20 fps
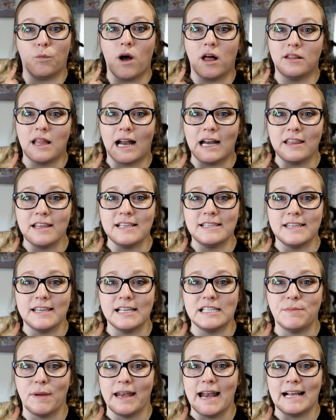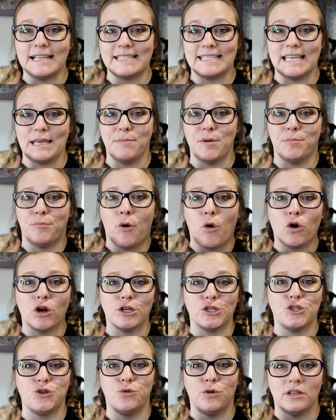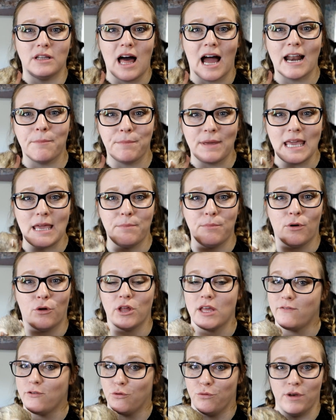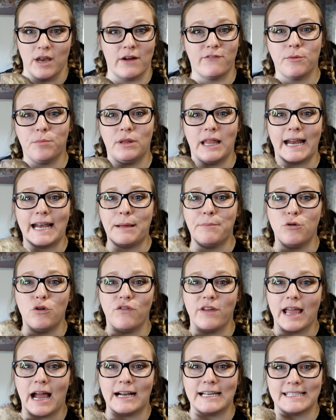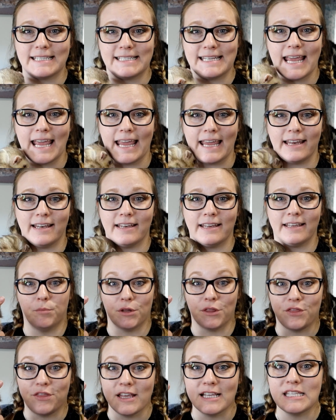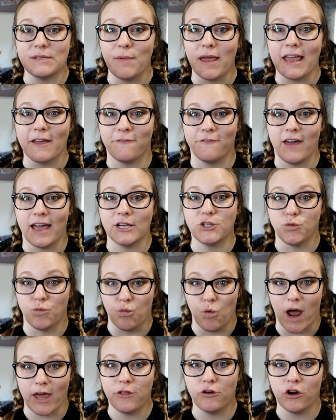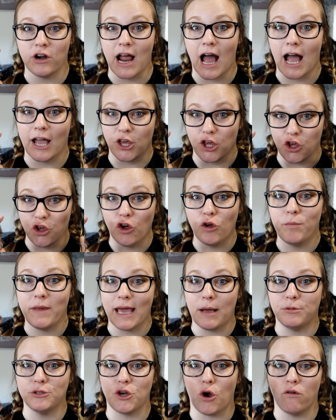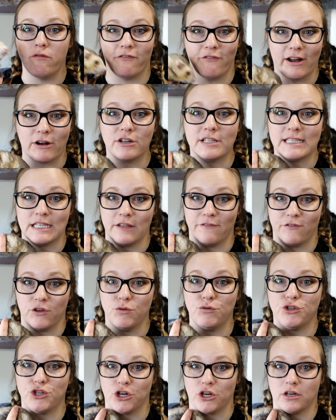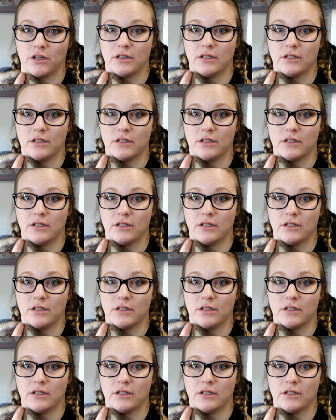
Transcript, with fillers: While a lot of these things may not seem important to a lot of people if you never plan on moving out of state, but this may affect whether or not you'll be able to own ferrets in the future.